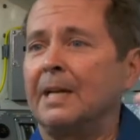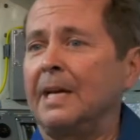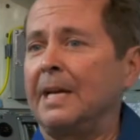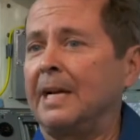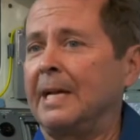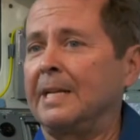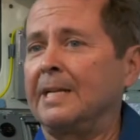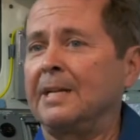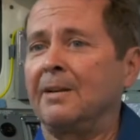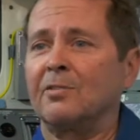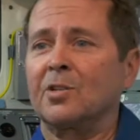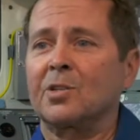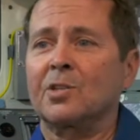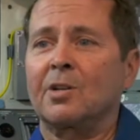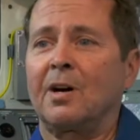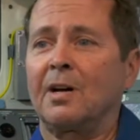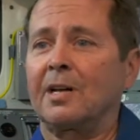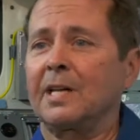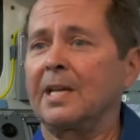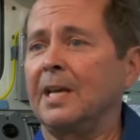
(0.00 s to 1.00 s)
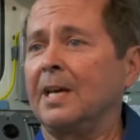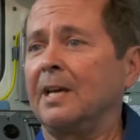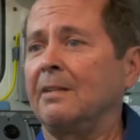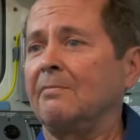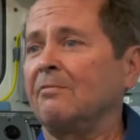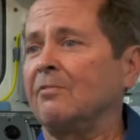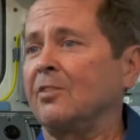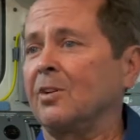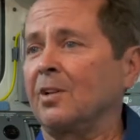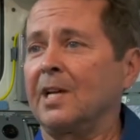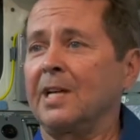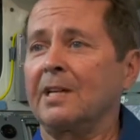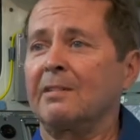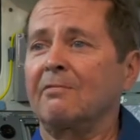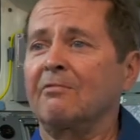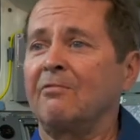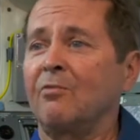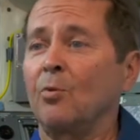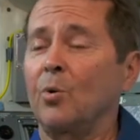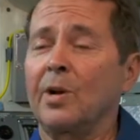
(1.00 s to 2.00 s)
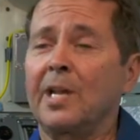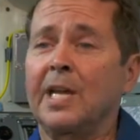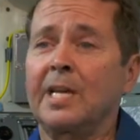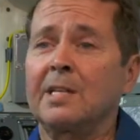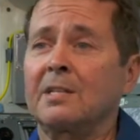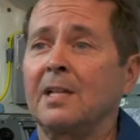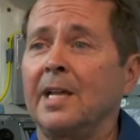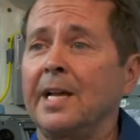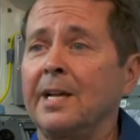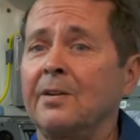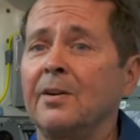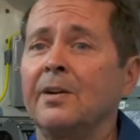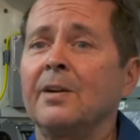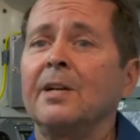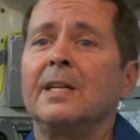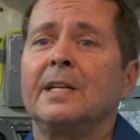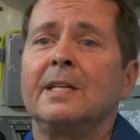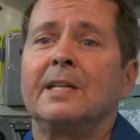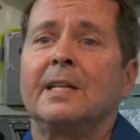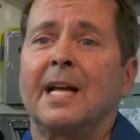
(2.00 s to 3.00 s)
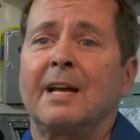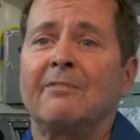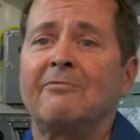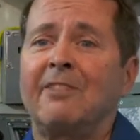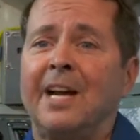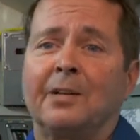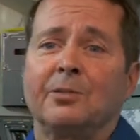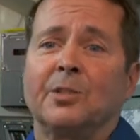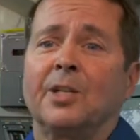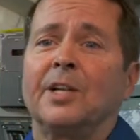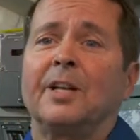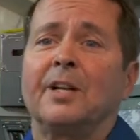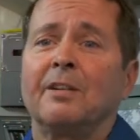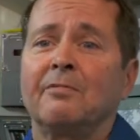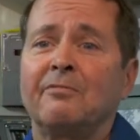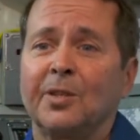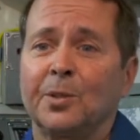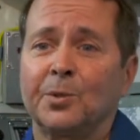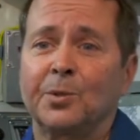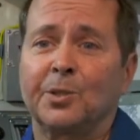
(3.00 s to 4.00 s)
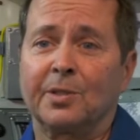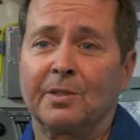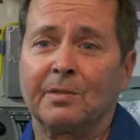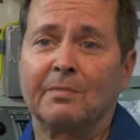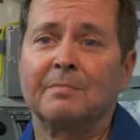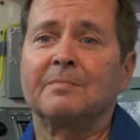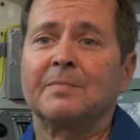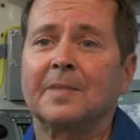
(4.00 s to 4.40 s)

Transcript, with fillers: and I never saw it again for like 4 days later, and I found it in a filter.